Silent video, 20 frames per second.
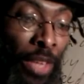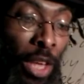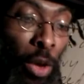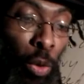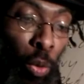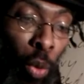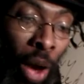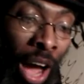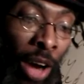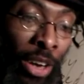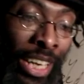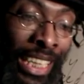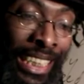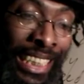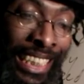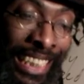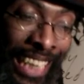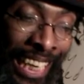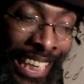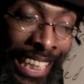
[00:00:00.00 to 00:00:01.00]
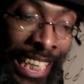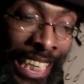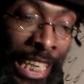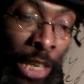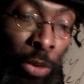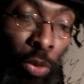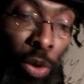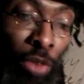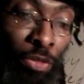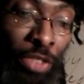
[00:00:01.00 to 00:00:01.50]
while
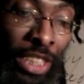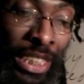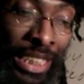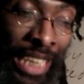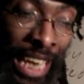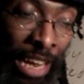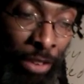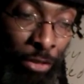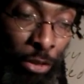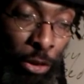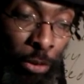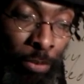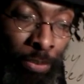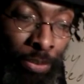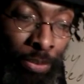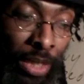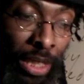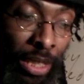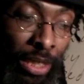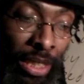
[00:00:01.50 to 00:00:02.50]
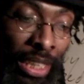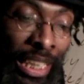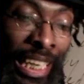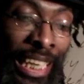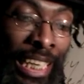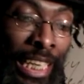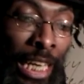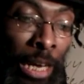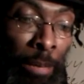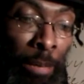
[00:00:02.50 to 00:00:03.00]
contending with the devil,
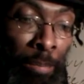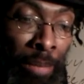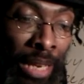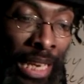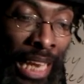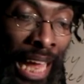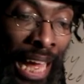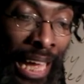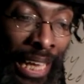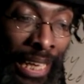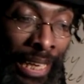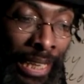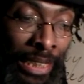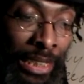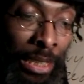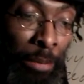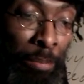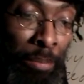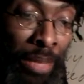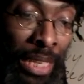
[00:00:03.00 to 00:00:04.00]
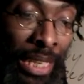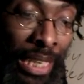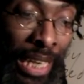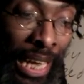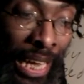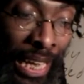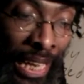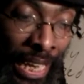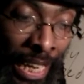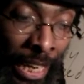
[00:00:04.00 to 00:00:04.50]
Likamelaic
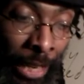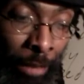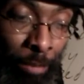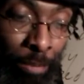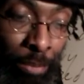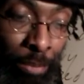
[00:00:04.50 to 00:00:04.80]
Mikael,